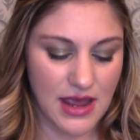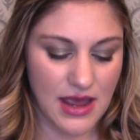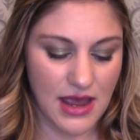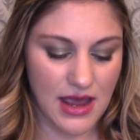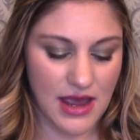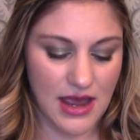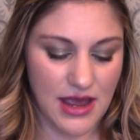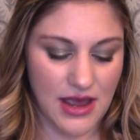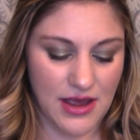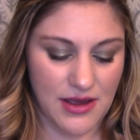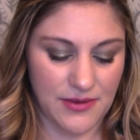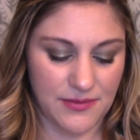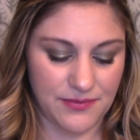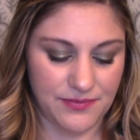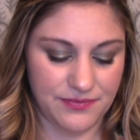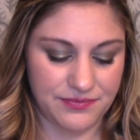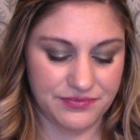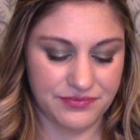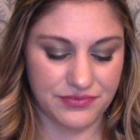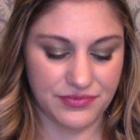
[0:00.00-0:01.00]

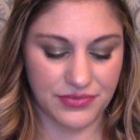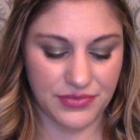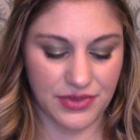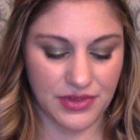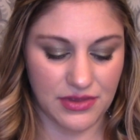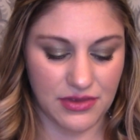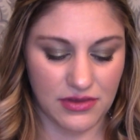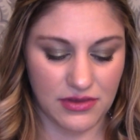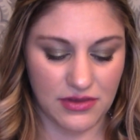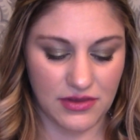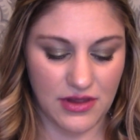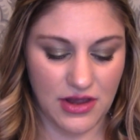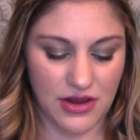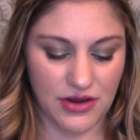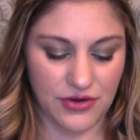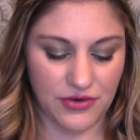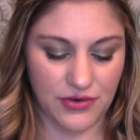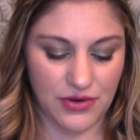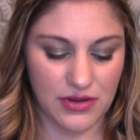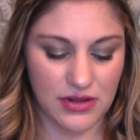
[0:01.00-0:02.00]

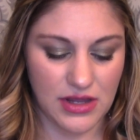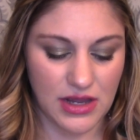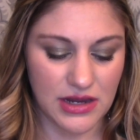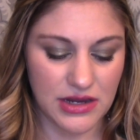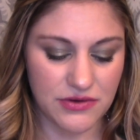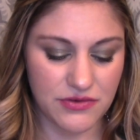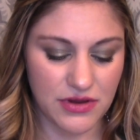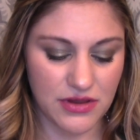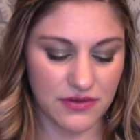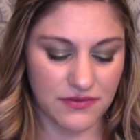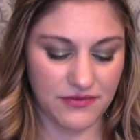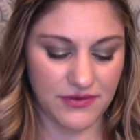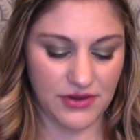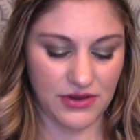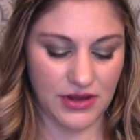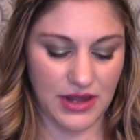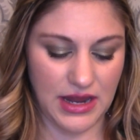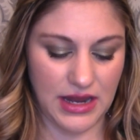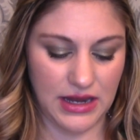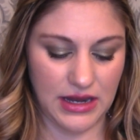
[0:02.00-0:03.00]
So I always feel
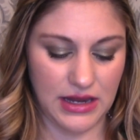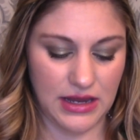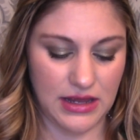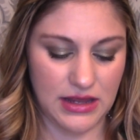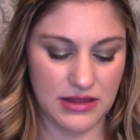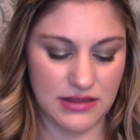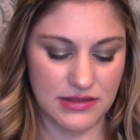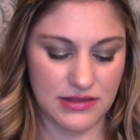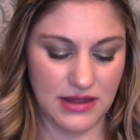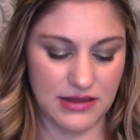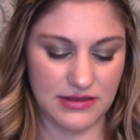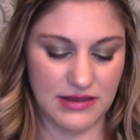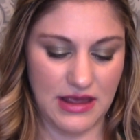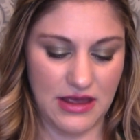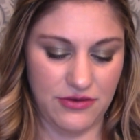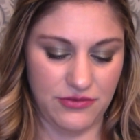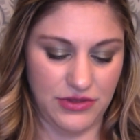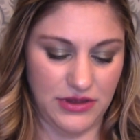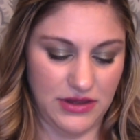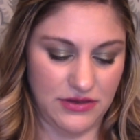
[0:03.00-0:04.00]
like that's
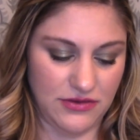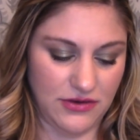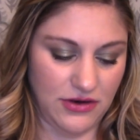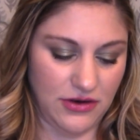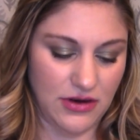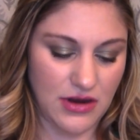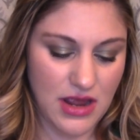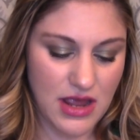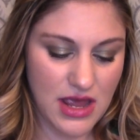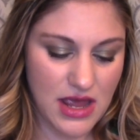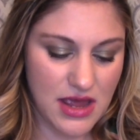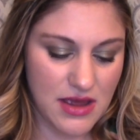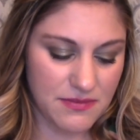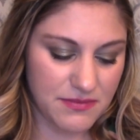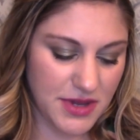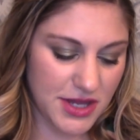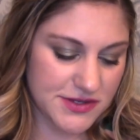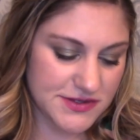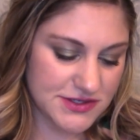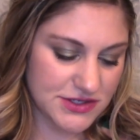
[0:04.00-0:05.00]
how these are
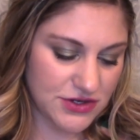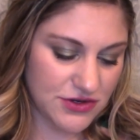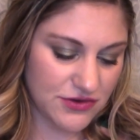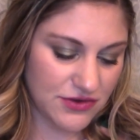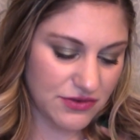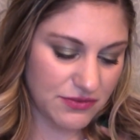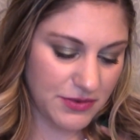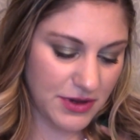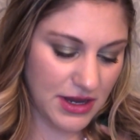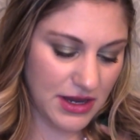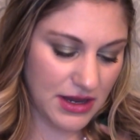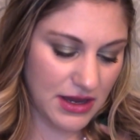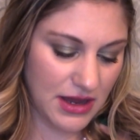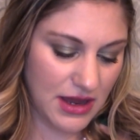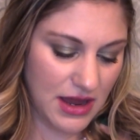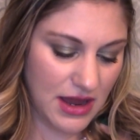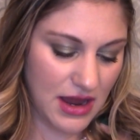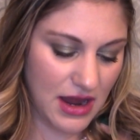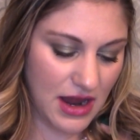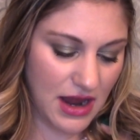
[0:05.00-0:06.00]
best used, but
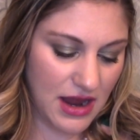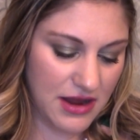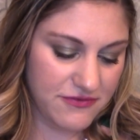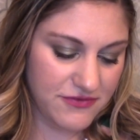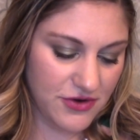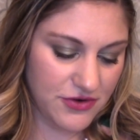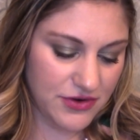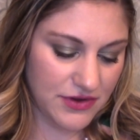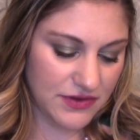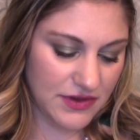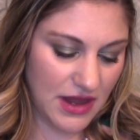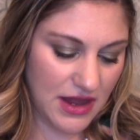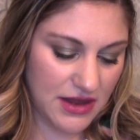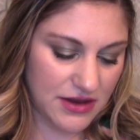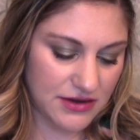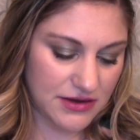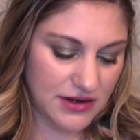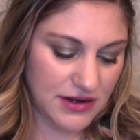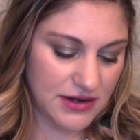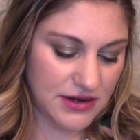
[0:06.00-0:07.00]
I've always
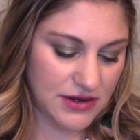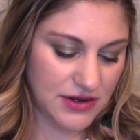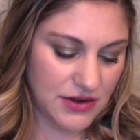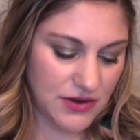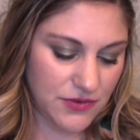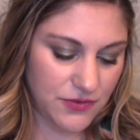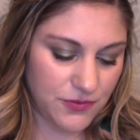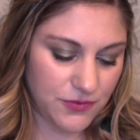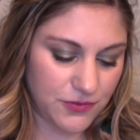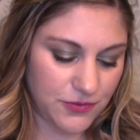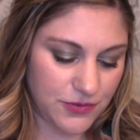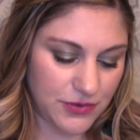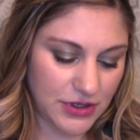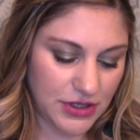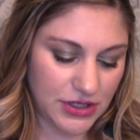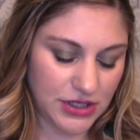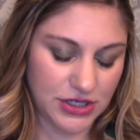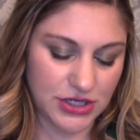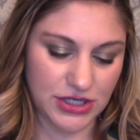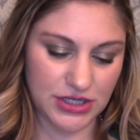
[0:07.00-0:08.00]
had
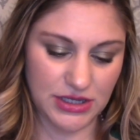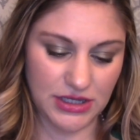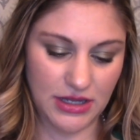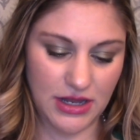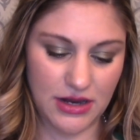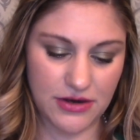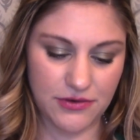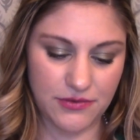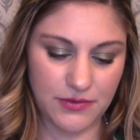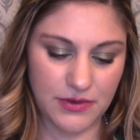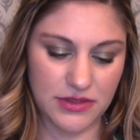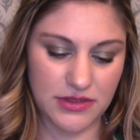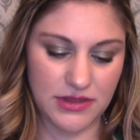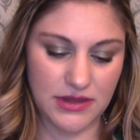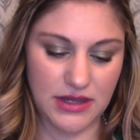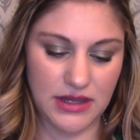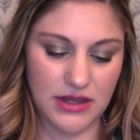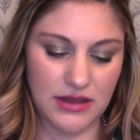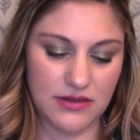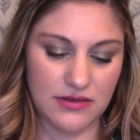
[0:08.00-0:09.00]
really good luck with
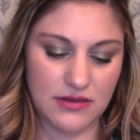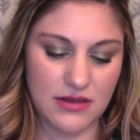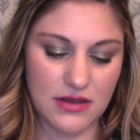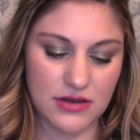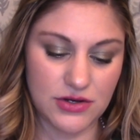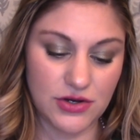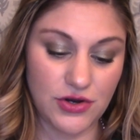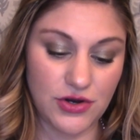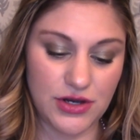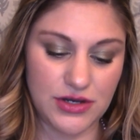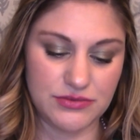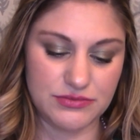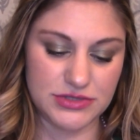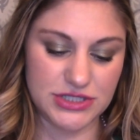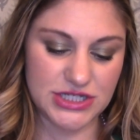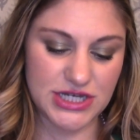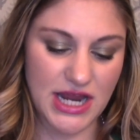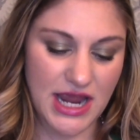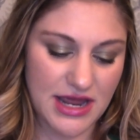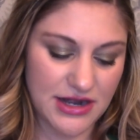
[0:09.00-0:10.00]
these cream
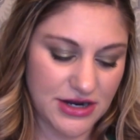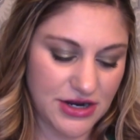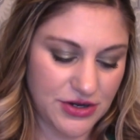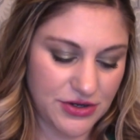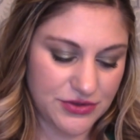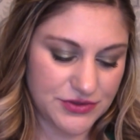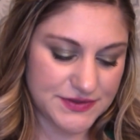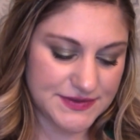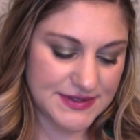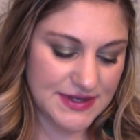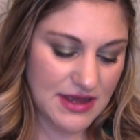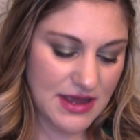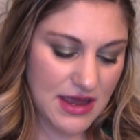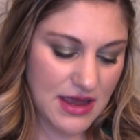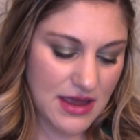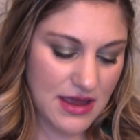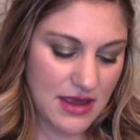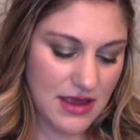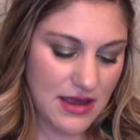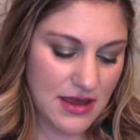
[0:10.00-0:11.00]
shadows.
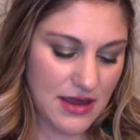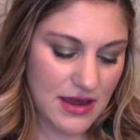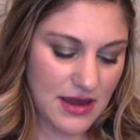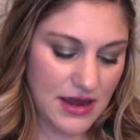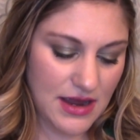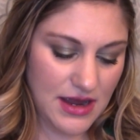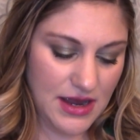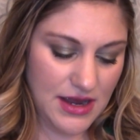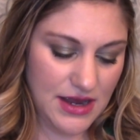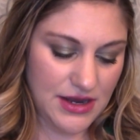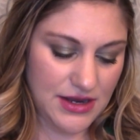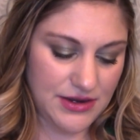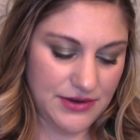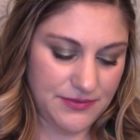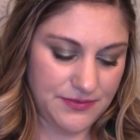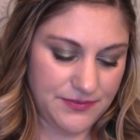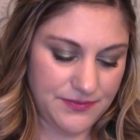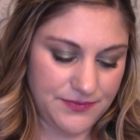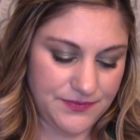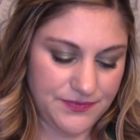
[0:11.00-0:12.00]
I'm